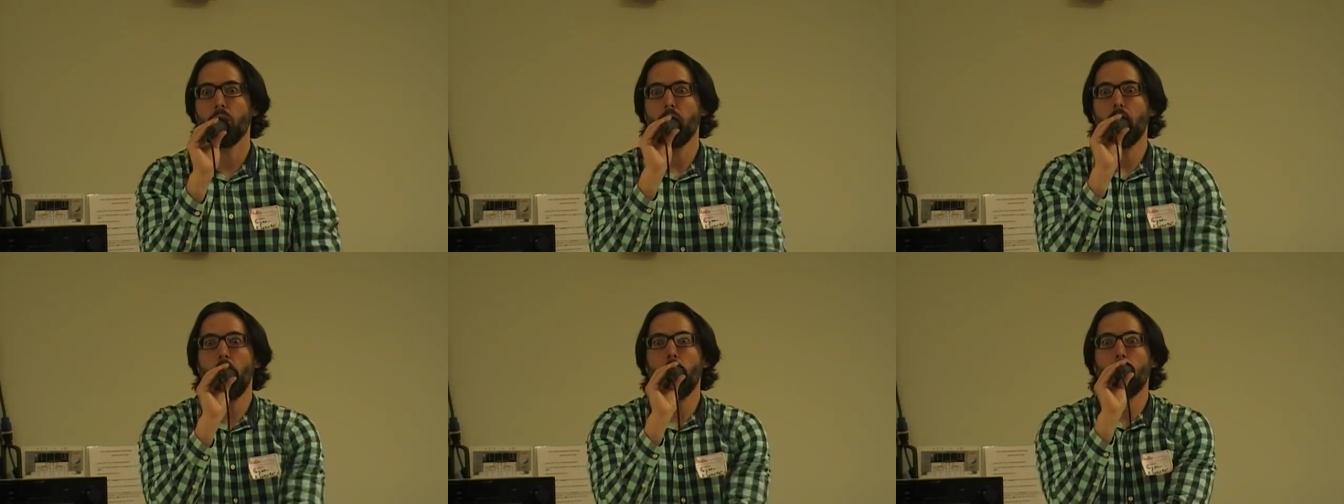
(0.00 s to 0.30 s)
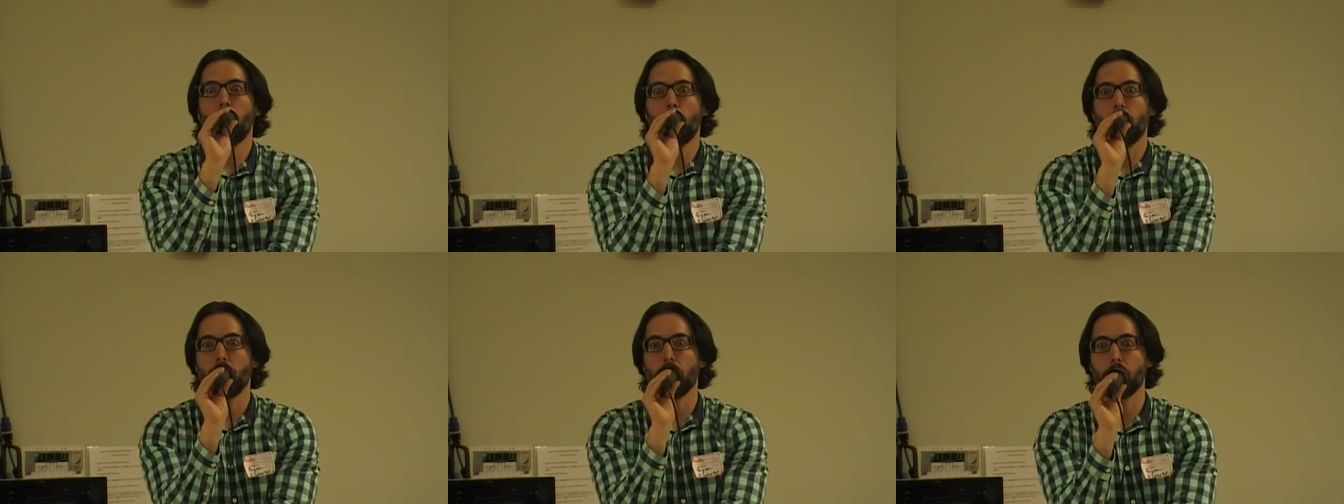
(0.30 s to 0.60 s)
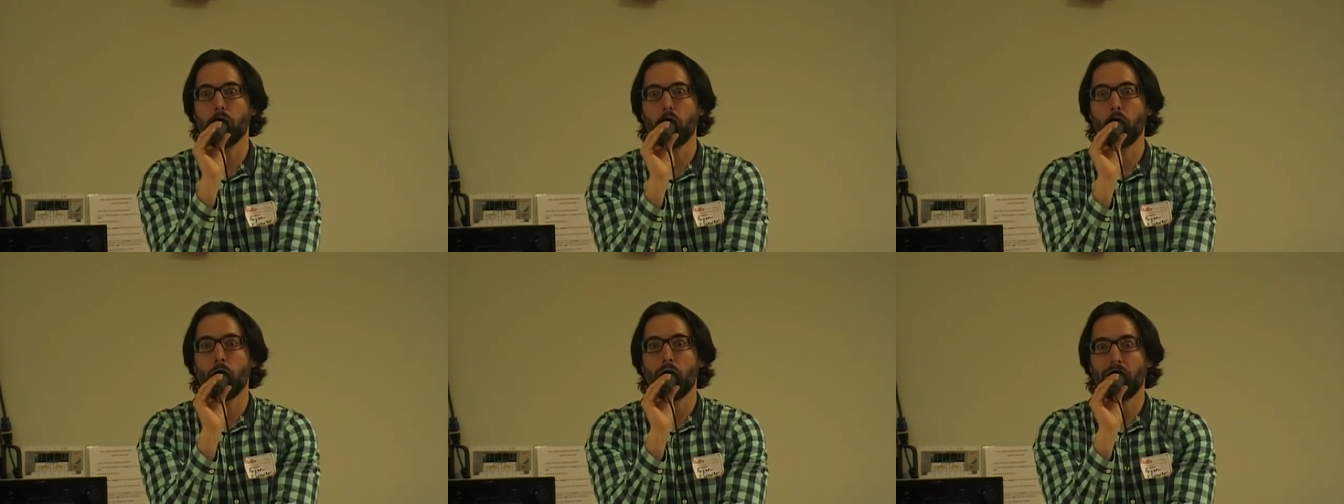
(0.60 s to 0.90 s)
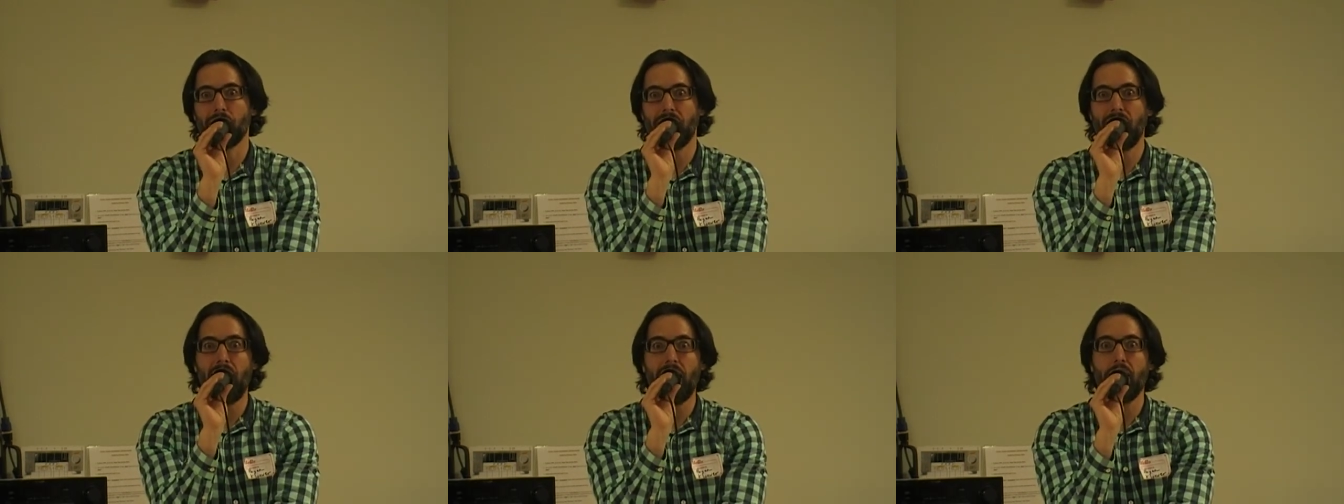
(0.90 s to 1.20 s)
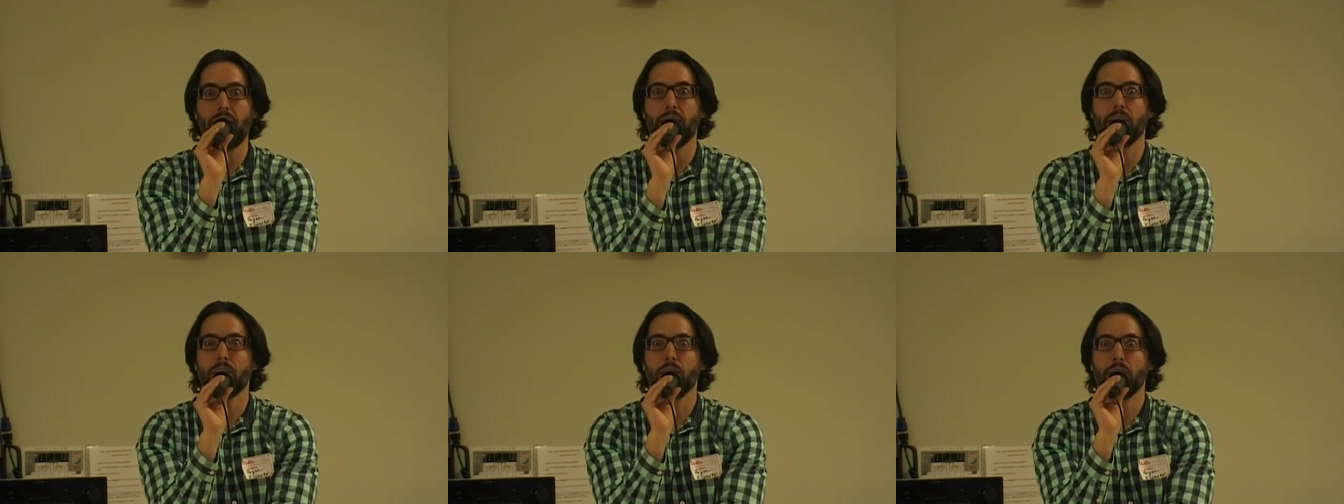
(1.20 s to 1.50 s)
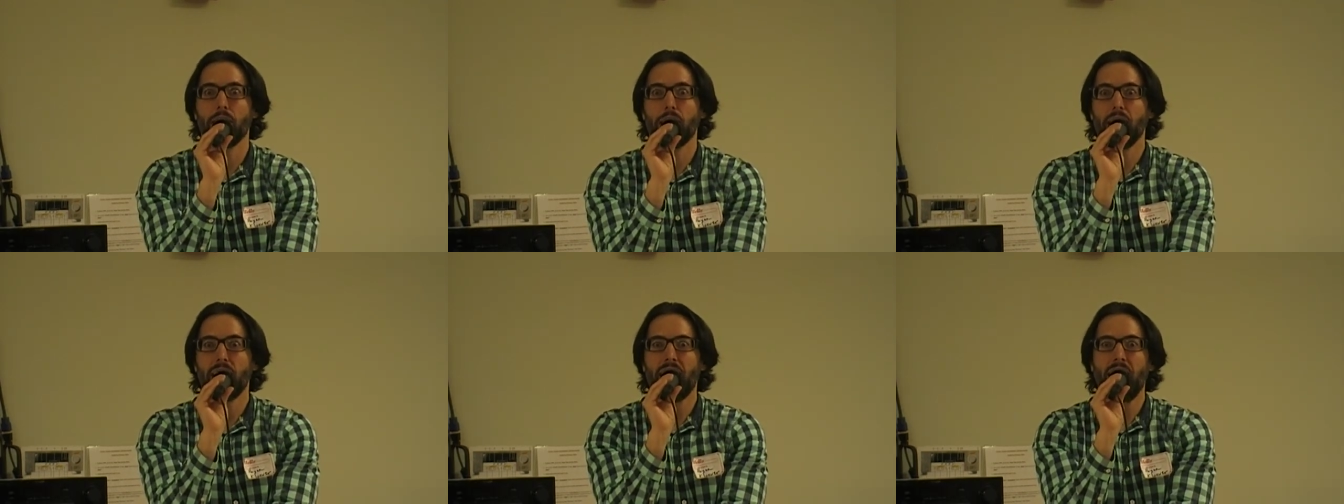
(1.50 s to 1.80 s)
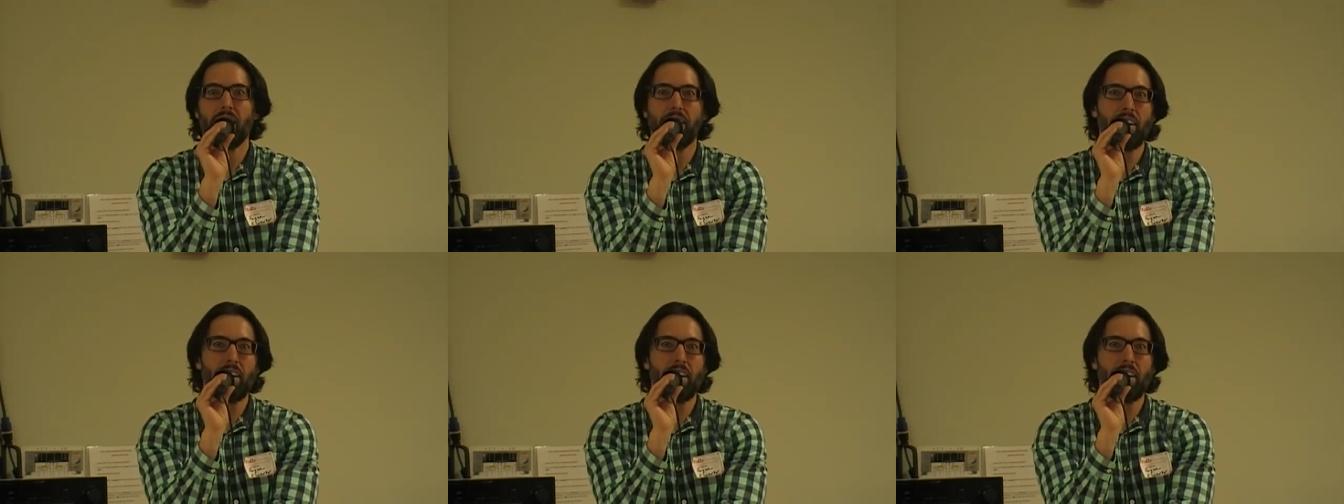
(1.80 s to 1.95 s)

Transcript: and we're going to see what can and